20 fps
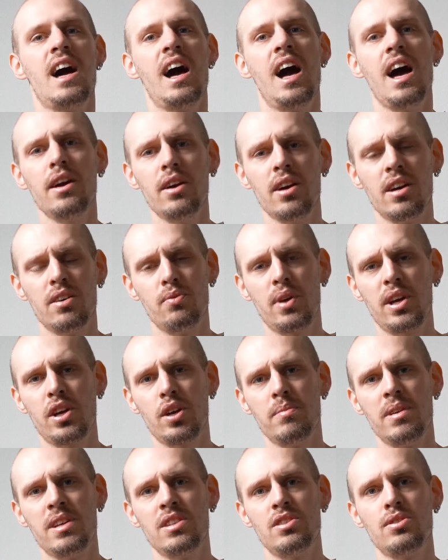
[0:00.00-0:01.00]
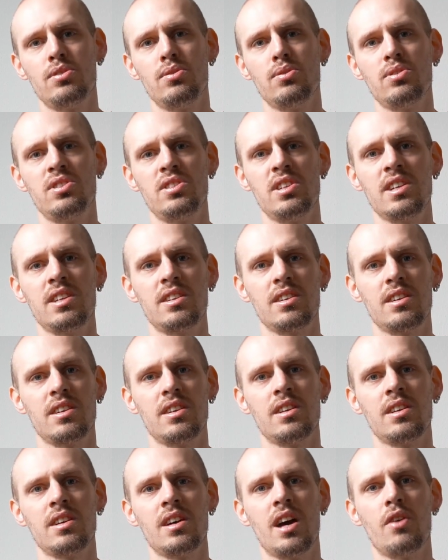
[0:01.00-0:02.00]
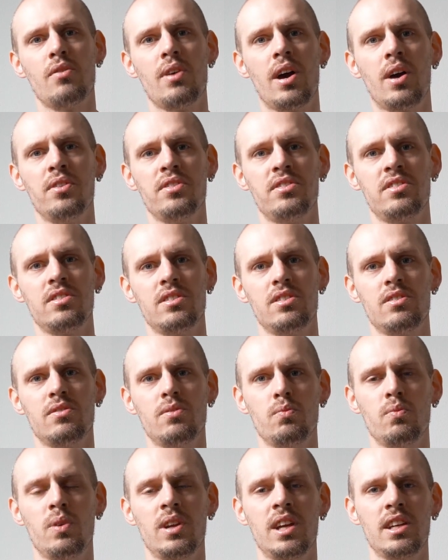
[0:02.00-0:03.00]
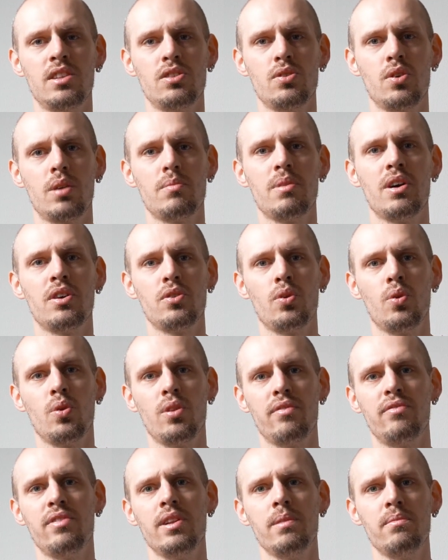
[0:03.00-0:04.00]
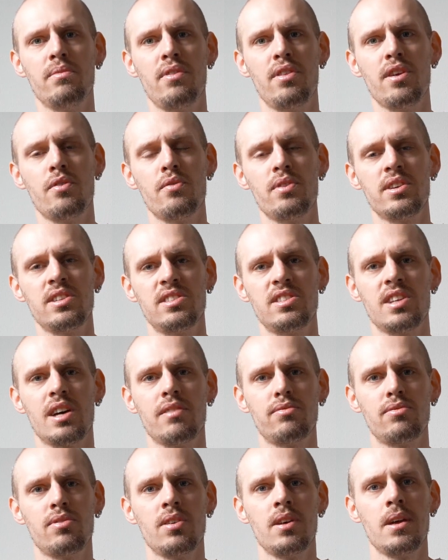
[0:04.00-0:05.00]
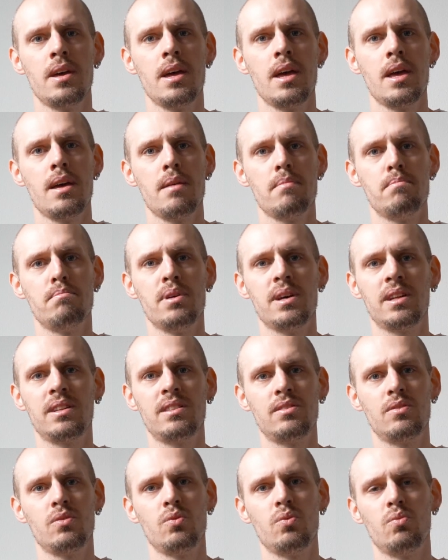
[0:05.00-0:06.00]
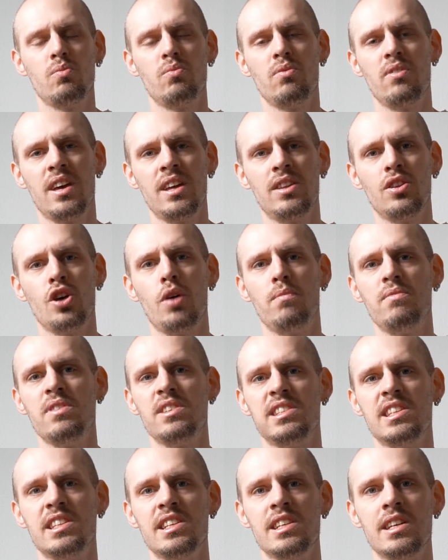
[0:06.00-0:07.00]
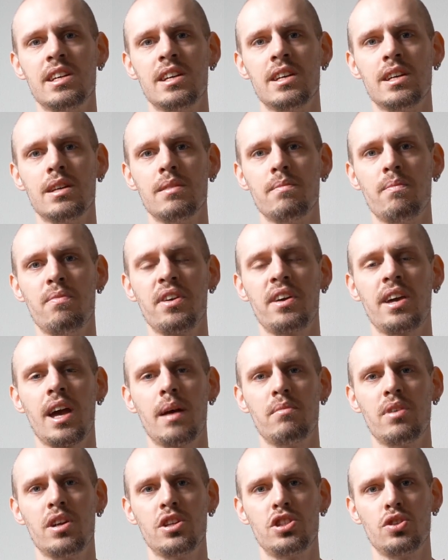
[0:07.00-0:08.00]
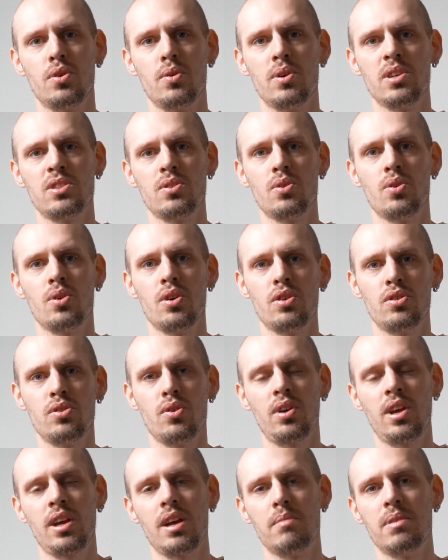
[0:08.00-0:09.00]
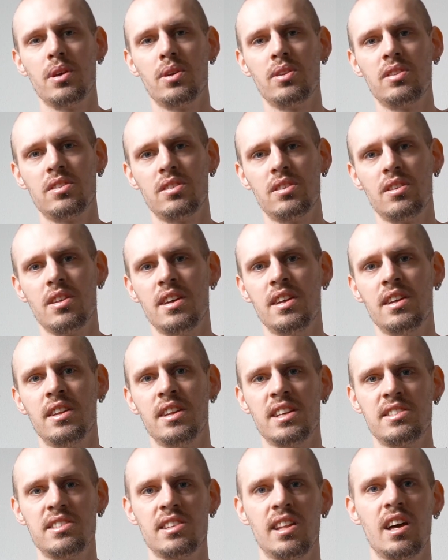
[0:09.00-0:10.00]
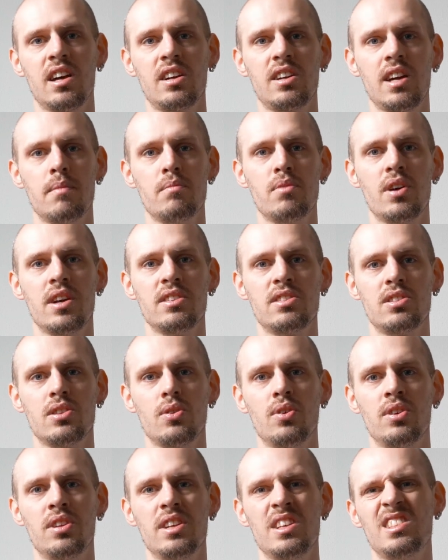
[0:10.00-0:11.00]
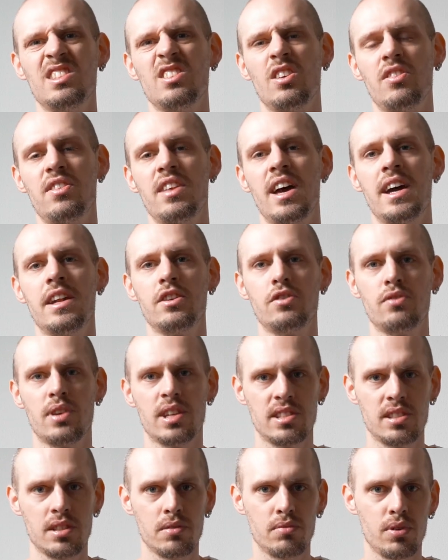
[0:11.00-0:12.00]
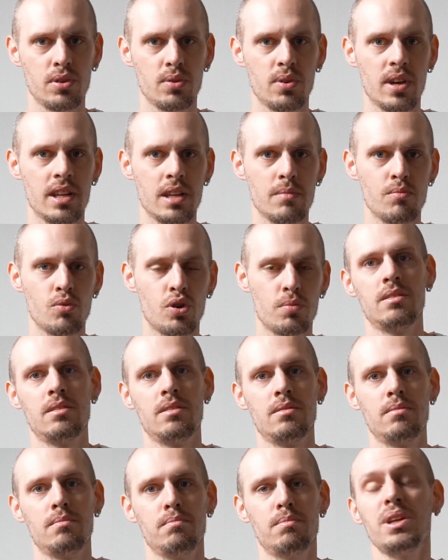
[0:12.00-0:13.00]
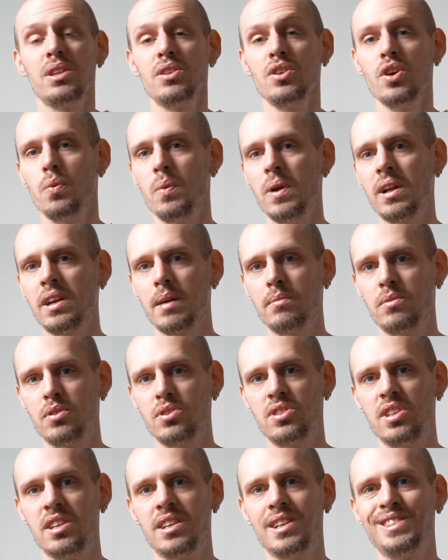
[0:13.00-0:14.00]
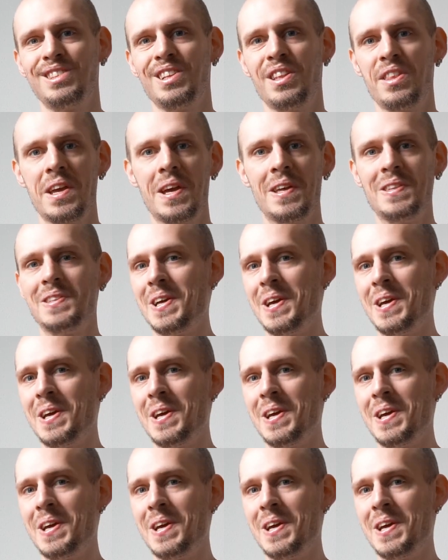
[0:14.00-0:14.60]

I recommend you to stick around when I talk about all the film theory stuff, but then obviously the camera choice or talking about an SLR camera and so on is not that interesting for you anymore. But you're welcome to stick until the end